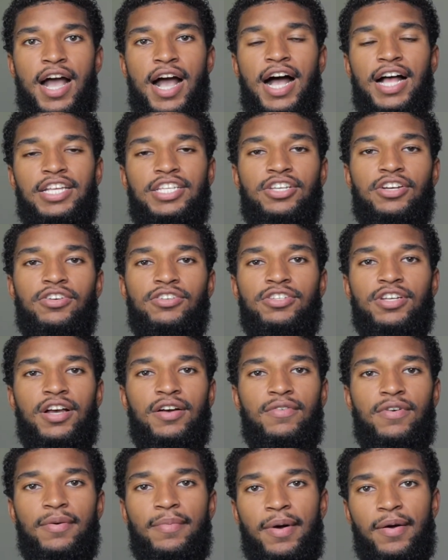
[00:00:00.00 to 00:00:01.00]
I showed
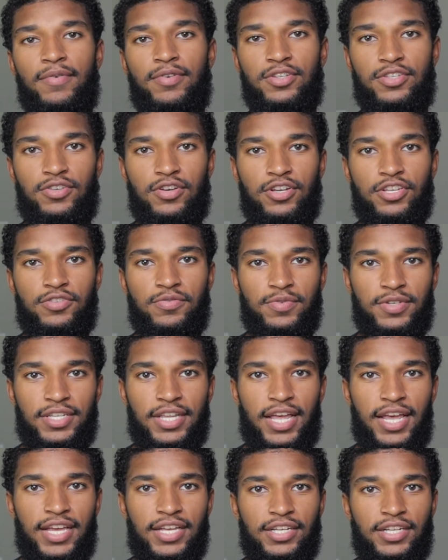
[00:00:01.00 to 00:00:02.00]
y'all what my results was
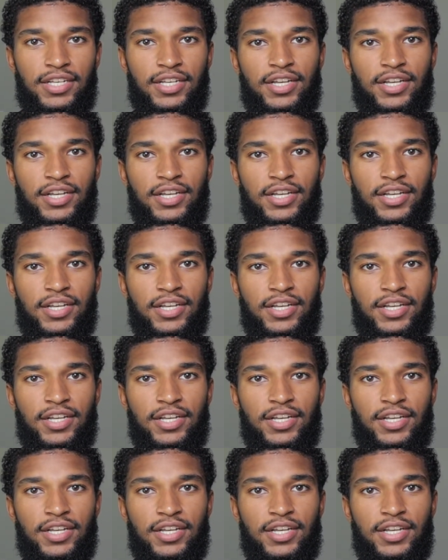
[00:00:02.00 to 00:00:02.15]
like